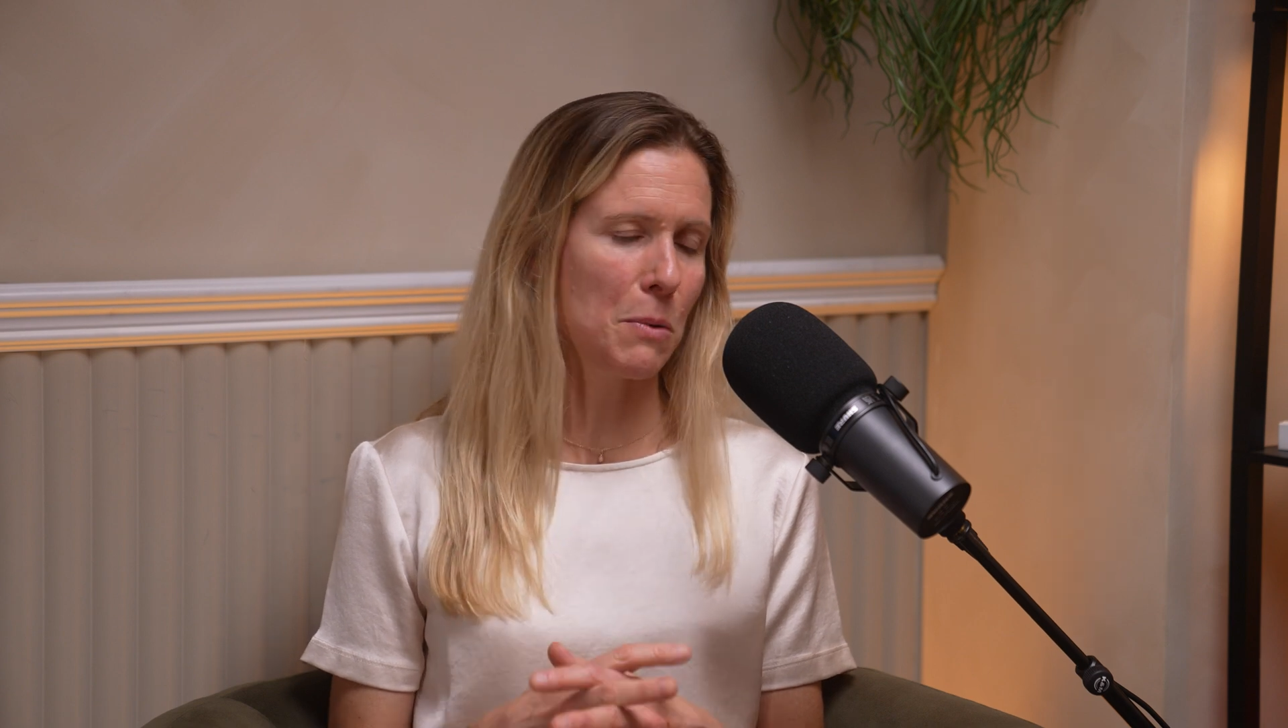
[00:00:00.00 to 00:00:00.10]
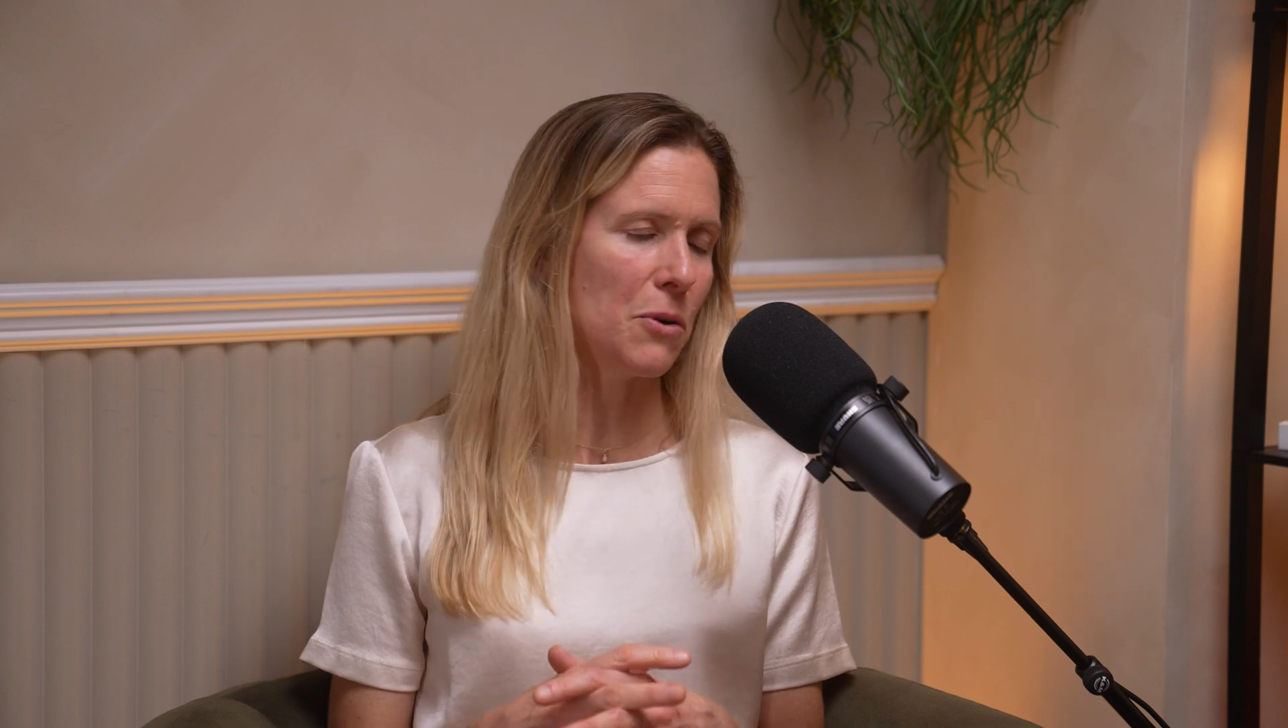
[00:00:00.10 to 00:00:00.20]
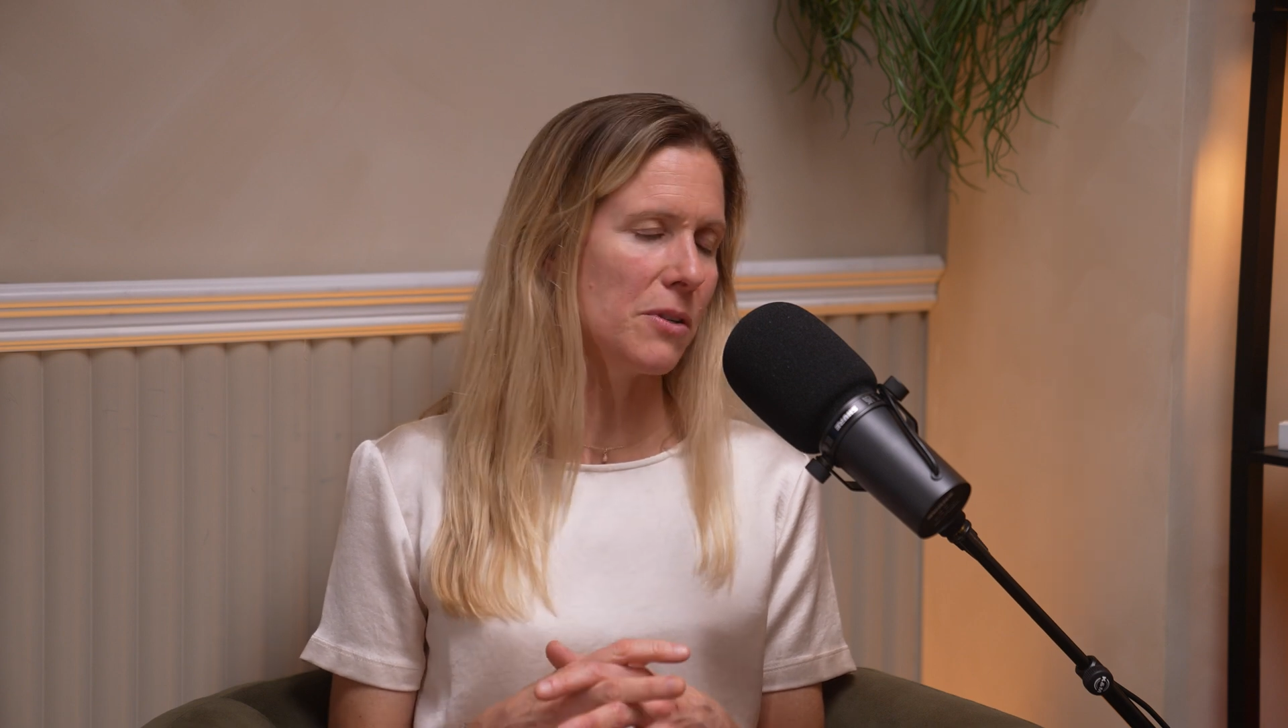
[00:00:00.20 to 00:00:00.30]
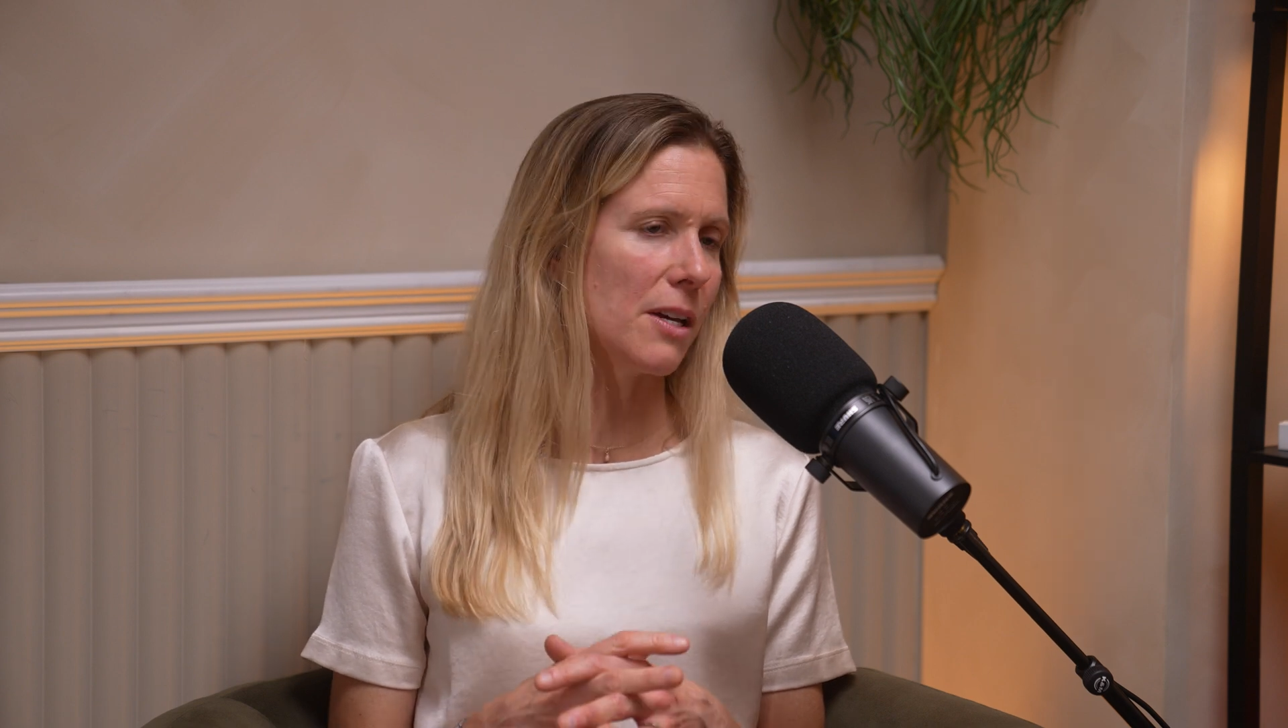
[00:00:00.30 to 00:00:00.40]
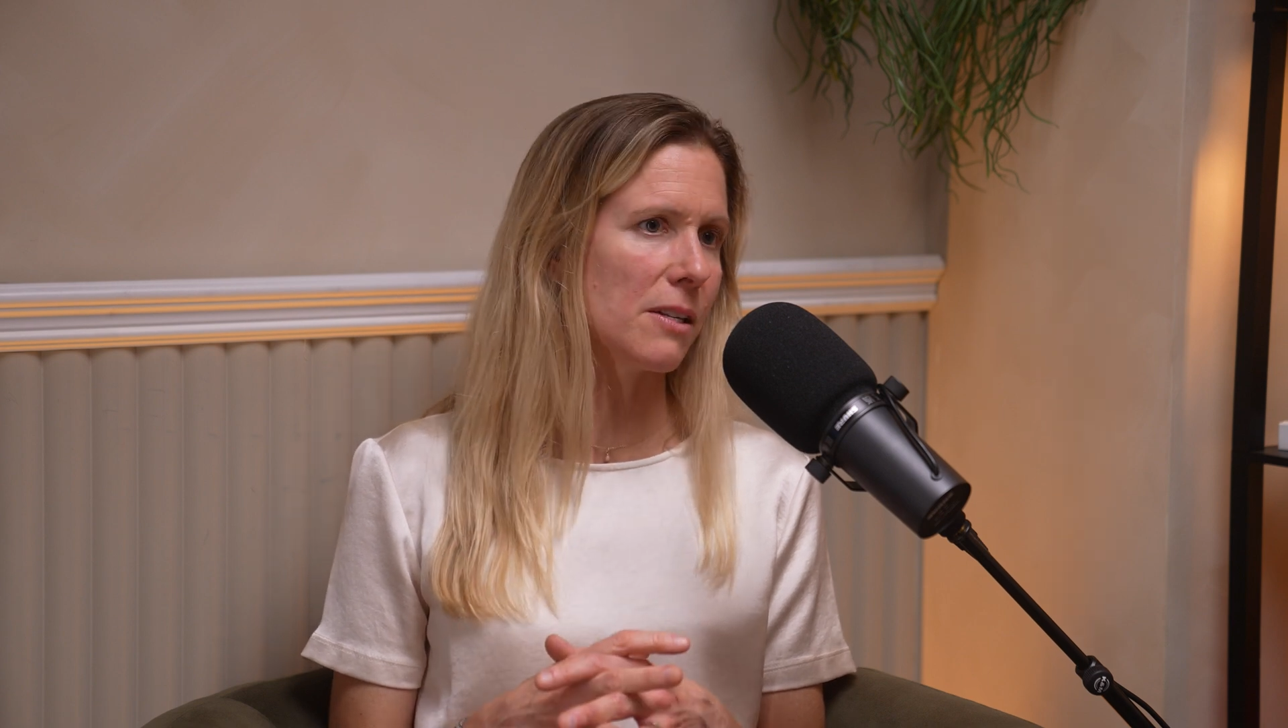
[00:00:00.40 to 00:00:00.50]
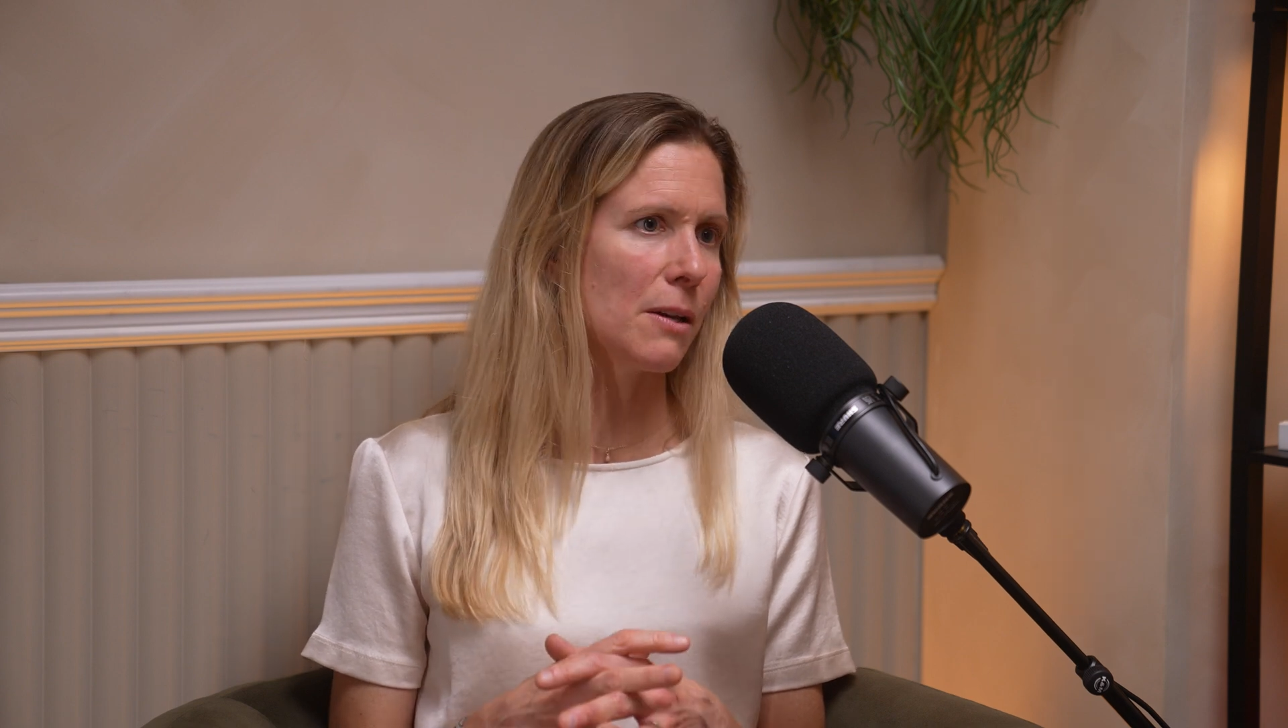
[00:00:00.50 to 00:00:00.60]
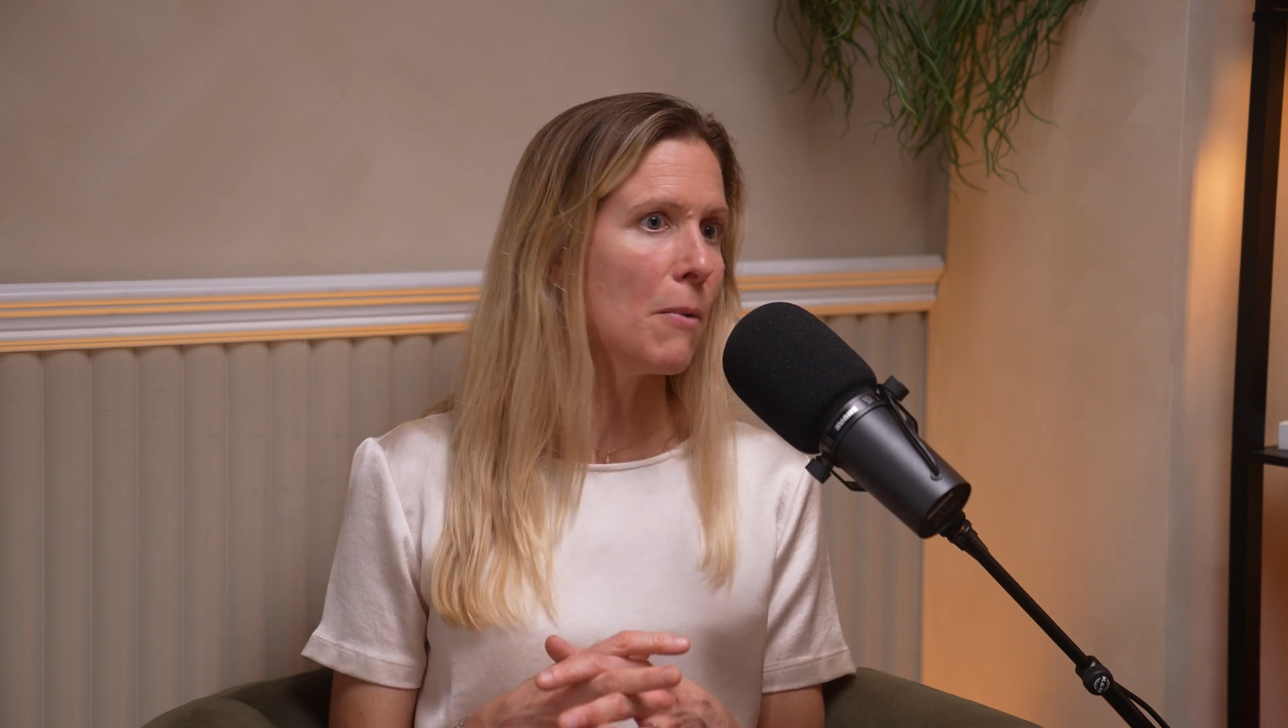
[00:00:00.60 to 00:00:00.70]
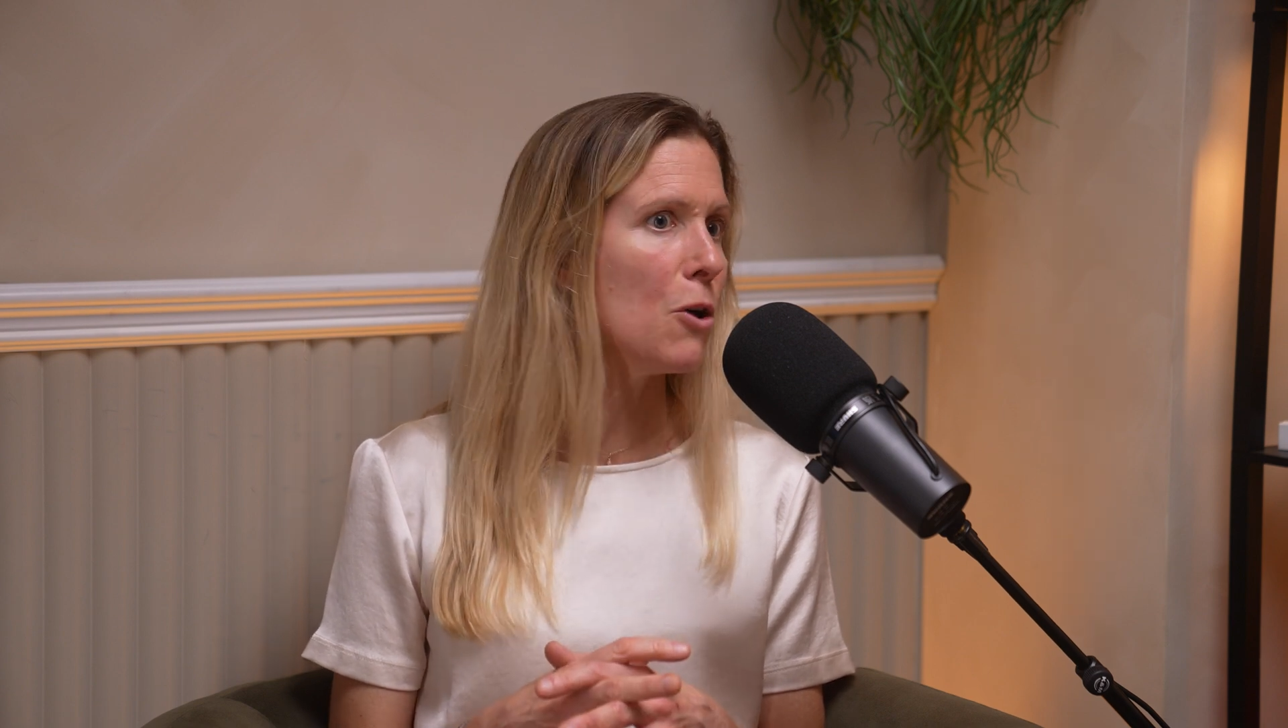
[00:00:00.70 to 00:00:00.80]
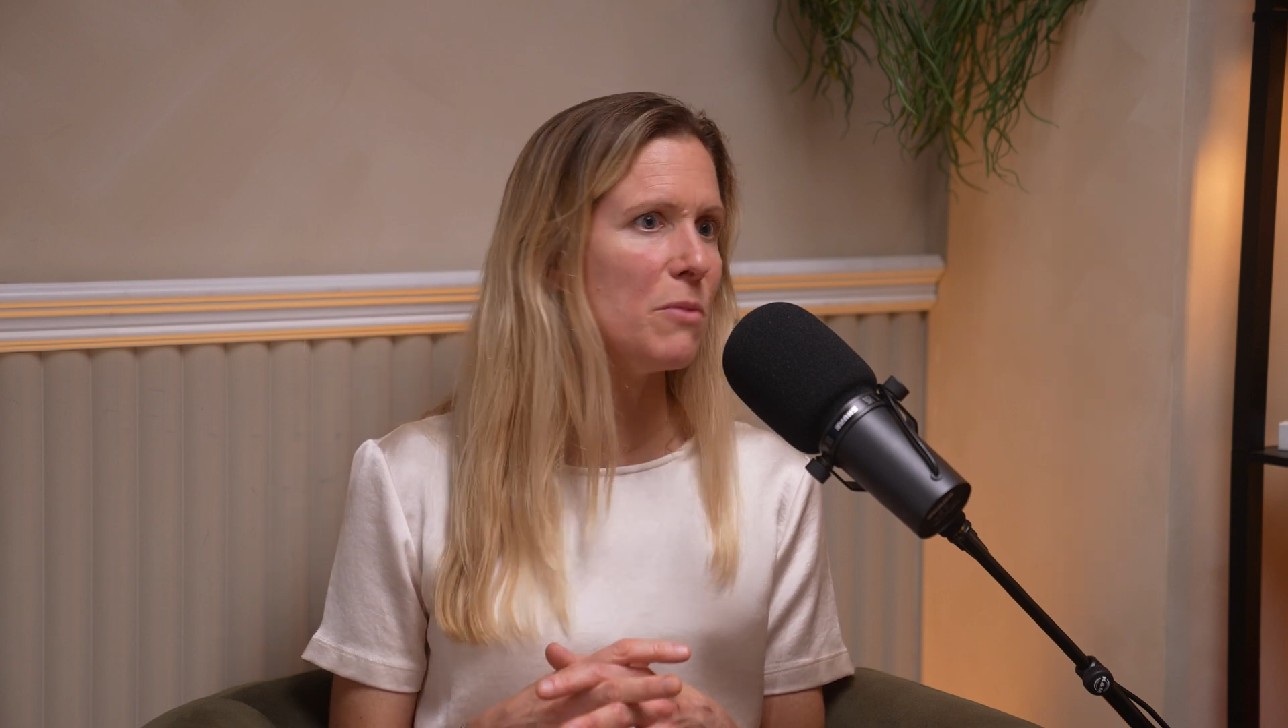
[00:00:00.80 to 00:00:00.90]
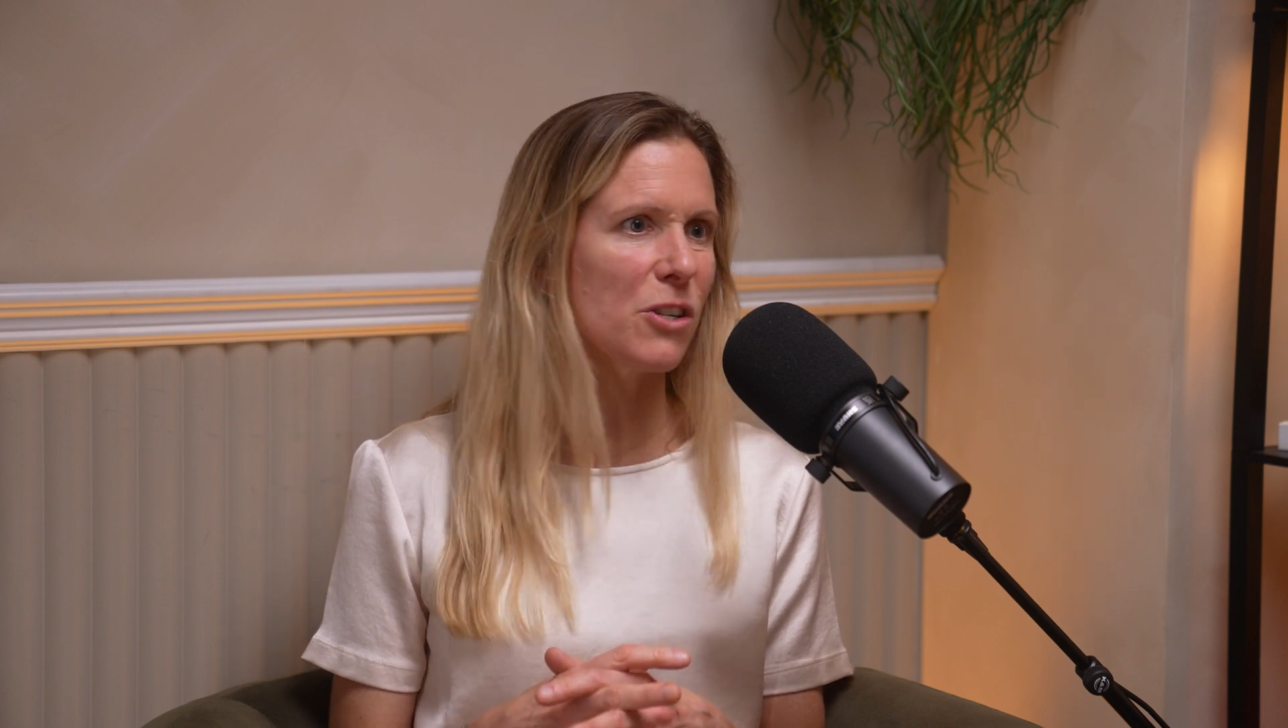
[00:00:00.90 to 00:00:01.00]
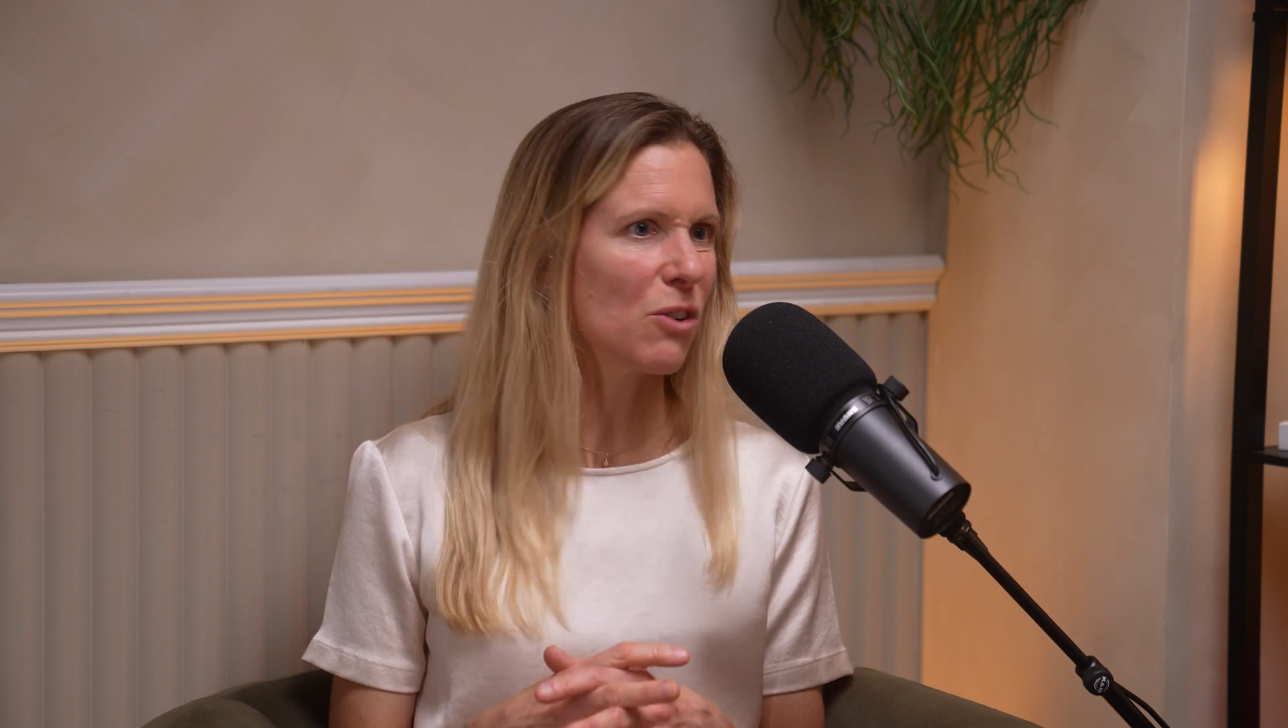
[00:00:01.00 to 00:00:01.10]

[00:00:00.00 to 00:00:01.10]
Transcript: people use it as a moment